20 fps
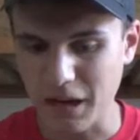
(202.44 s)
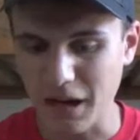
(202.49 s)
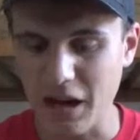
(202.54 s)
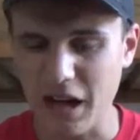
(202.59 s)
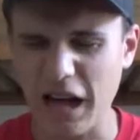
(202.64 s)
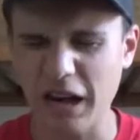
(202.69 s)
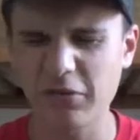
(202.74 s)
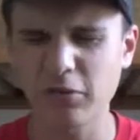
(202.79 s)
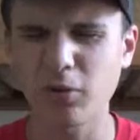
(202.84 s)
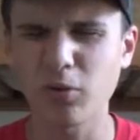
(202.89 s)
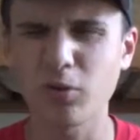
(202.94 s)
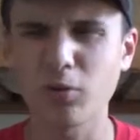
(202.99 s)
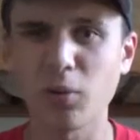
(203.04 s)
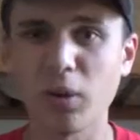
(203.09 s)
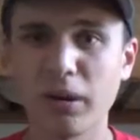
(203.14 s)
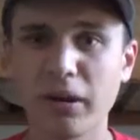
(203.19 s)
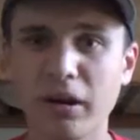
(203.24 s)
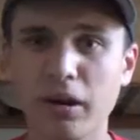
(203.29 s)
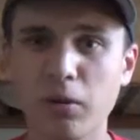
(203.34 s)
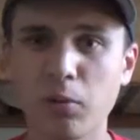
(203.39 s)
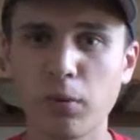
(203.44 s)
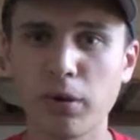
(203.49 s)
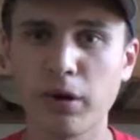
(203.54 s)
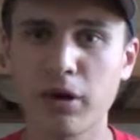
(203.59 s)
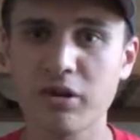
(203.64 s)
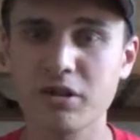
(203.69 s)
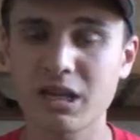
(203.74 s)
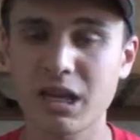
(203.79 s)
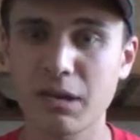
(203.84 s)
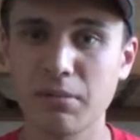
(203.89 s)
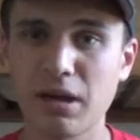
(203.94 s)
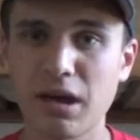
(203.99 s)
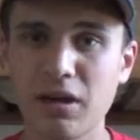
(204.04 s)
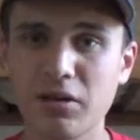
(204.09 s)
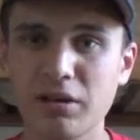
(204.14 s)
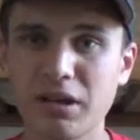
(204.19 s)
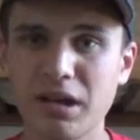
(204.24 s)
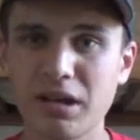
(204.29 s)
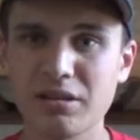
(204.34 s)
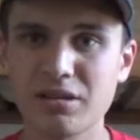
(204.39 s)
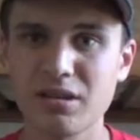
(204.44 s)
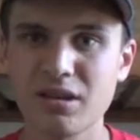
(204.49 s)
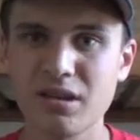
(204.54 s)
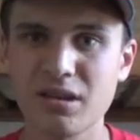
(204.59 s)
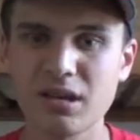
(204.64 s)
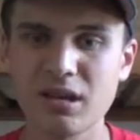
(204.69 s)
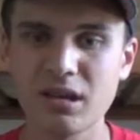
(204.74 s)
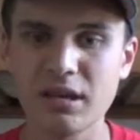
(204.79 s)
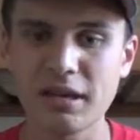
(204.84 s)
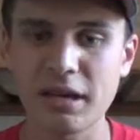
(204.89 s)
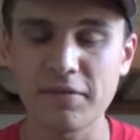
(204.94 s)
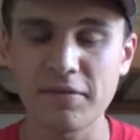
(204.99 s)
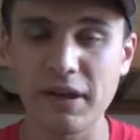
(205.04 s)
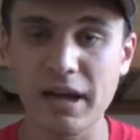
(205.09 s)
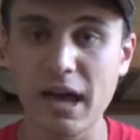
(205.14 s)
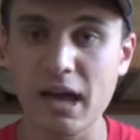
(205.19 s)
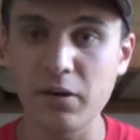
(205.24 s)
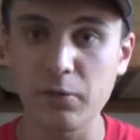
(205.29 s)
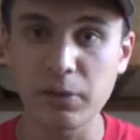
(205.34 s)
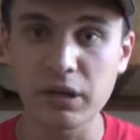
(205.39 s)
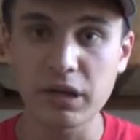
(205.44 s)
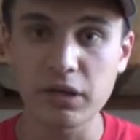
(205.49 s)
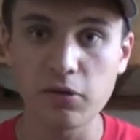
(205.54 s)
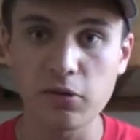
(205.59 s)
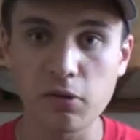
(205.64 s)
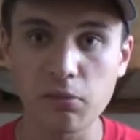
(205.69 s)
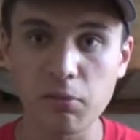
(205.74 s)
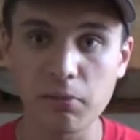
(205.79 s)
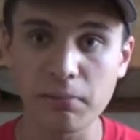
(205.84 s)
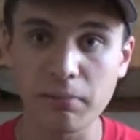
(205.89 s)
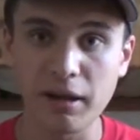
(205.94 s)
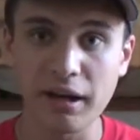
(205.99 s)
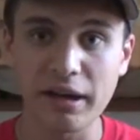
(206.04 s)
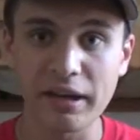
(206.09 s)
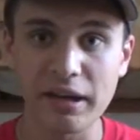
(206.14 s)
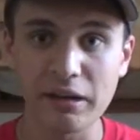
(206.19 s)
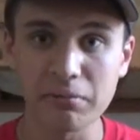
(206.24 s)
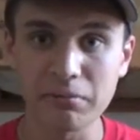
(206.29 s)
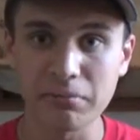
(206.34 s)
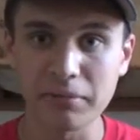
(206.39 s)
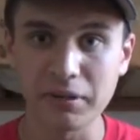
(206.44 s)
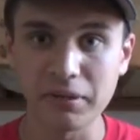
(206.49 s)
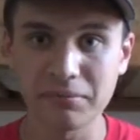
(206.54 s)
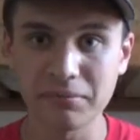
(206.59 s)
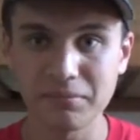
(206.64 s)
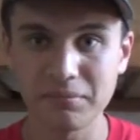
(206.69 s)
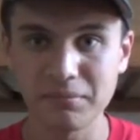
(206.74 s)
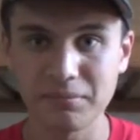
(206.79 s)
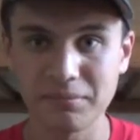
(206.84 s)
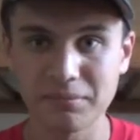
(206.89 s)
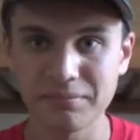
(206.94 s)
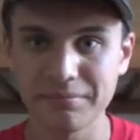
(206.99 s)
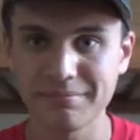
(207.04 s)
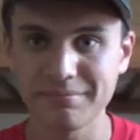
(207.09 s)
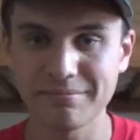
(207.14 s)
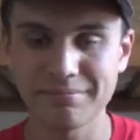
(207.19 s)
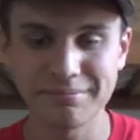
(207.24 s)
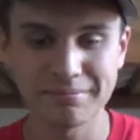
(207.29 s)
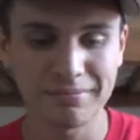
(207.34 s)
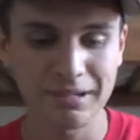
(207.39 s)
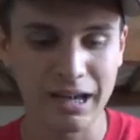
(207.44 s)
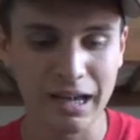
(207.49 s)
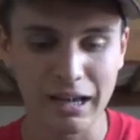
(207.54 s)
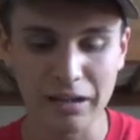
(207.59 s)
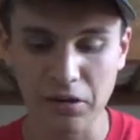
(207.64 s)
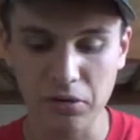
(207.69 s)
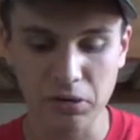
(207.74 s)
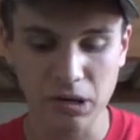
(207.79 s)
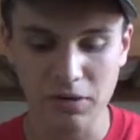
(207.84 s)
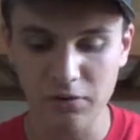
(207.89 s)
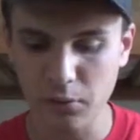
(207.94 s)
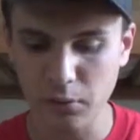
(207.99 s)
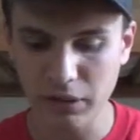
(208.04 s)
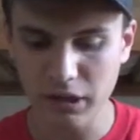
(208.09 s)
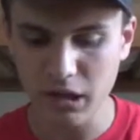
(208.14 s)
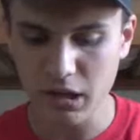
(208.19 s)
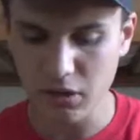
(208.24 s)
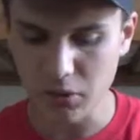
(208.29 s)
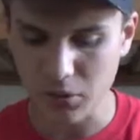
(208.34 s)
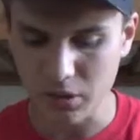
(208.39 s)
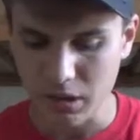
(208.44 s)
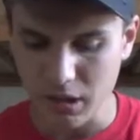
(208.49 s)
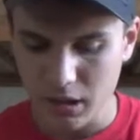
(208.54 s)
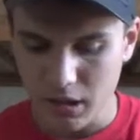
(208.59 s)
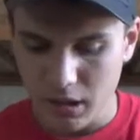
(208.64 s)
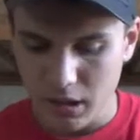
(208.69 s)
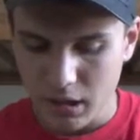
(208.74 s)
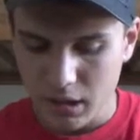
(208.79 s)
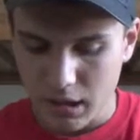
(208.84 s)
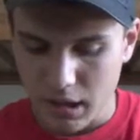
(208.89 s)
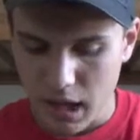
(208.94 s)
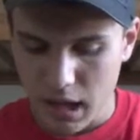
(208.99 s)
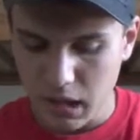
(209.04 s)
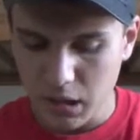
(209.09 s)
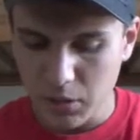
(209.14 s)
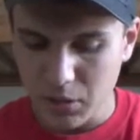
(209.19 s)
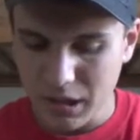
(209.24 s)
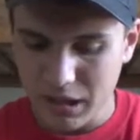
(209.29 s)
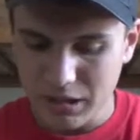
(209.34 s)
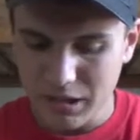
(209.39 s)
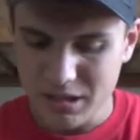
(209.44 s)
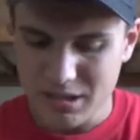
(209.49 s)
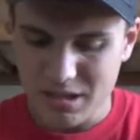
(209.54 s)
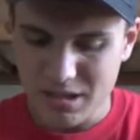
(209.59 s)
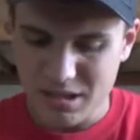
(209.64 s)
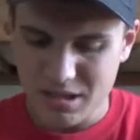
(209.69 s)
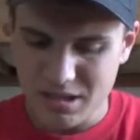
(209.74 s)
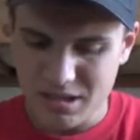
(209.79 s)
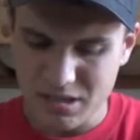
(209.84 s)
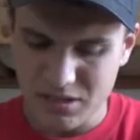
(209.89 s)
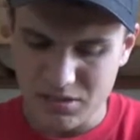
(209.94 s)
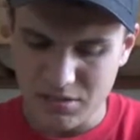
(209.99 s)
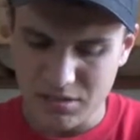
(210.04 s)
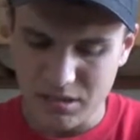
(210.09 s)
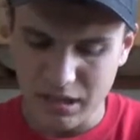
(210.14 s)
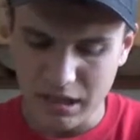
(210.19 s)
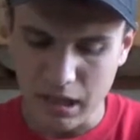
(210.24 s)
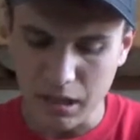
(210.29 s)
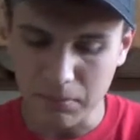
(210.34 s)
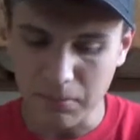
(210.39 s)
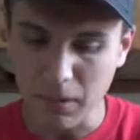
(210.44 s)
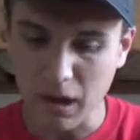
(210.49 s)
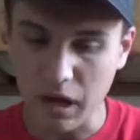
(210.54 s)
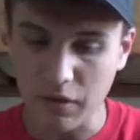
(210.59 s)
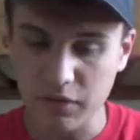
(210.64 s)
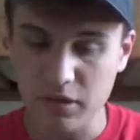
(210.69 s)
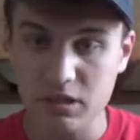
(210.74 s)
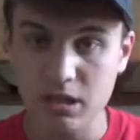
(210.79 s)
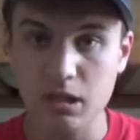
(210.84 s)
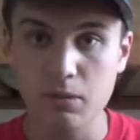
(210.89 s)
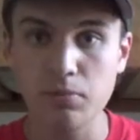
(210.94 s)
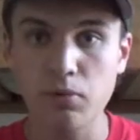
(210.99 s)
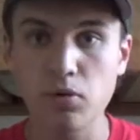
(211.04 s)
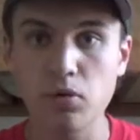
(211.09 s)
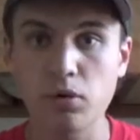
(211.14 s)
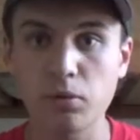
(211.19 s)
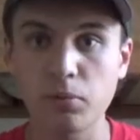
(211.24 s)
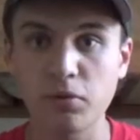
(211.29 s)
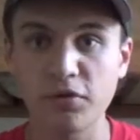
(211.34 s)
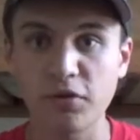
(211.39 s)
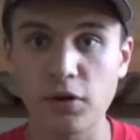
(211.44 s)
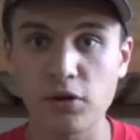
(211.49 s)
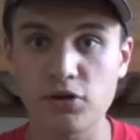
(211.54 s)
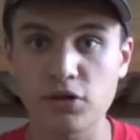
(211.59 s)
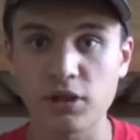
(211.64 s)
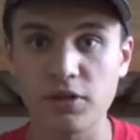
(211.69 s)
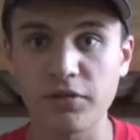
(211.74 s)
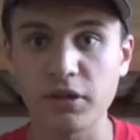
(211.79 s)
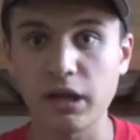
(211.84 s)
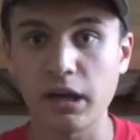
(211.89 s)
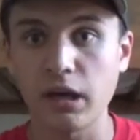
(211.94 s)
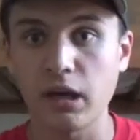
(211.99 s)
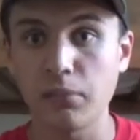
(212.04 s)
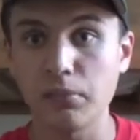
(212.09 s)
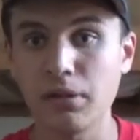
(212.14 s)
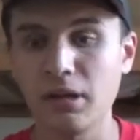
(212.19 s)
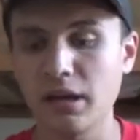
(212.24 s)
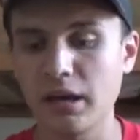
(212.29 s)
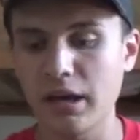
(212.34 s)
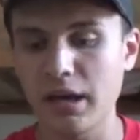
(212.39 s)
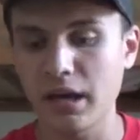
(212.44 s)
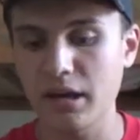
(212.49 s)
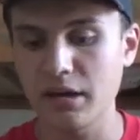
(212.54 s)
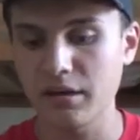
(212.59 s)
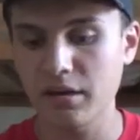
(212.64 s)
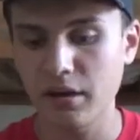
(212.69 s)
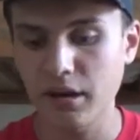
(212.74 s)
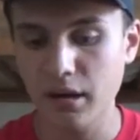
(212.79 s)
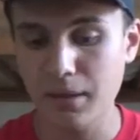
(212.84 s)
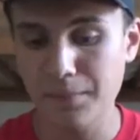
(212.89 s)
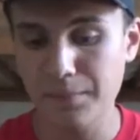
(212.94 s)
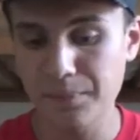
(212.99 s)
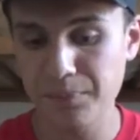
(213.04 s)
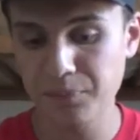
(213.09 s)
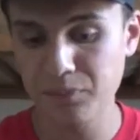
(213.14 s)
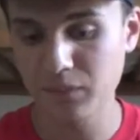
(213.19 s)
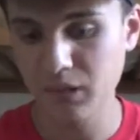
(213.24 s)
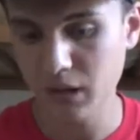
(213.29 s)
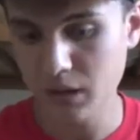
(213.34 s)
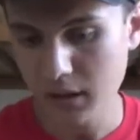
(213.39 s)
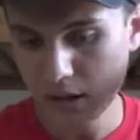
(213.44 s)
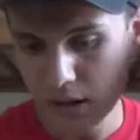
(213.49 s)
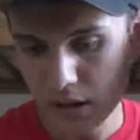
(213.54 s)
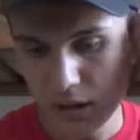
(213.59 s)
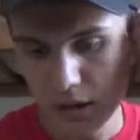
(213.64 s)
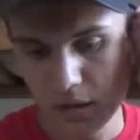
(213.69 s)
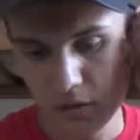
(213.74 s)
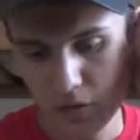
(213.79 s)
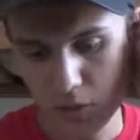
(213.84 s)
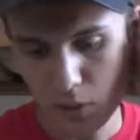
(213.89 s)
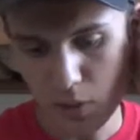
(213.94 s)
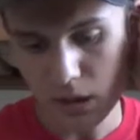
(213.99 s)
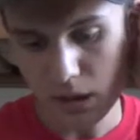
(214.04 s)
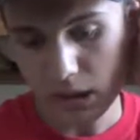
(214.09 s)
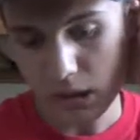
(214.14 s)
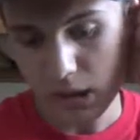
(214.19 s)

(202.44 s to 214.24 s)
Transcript: Hyrule Warriors came out, and if I had a Wii U, I would buy it, but I don't have a Wii U. Anyway, this is obviously a portable version of the game, and for what it